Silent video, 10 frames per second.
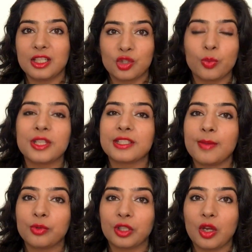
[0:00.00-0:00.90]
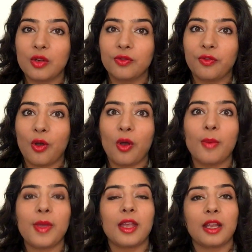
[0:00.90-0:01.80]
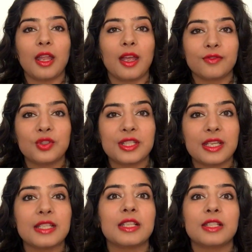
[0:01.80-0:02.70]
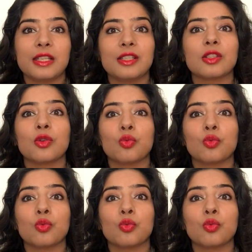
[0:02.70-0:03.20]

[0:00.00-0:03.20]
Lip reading: this twist up crayon form, and I have to say this is